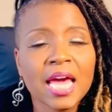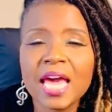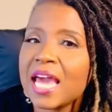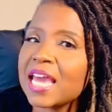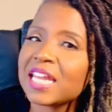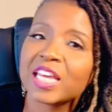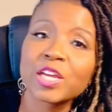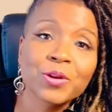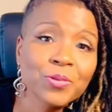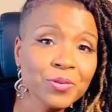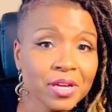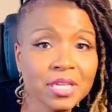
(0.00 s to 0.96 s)
and
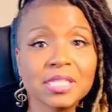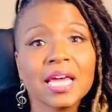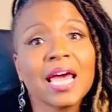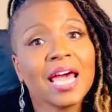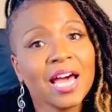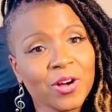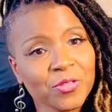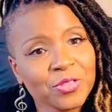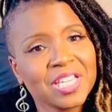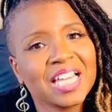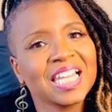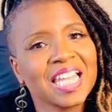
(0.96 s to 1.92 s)
increase
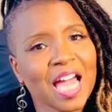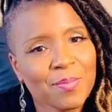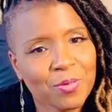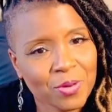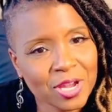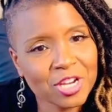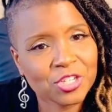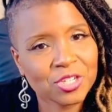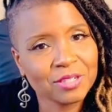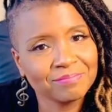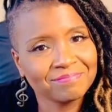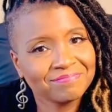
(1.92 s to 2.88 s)
healthy
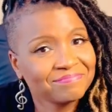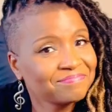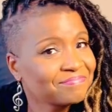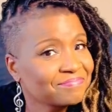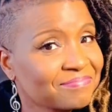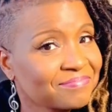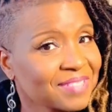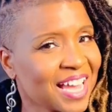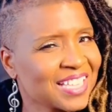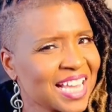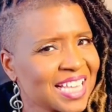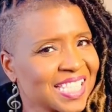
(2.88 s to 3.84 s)
collaboration.
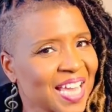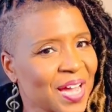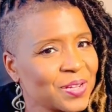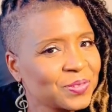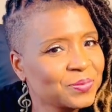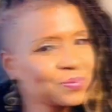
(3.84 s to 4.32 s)
How's that sound?